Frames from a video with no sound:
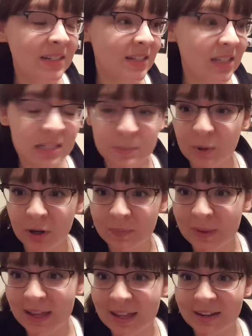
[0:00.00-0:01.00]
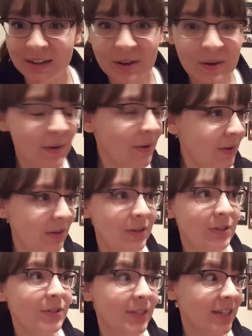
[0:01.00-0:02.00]
this book, man,
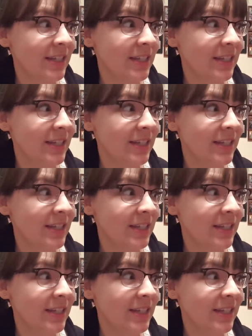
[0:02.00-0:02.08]
holy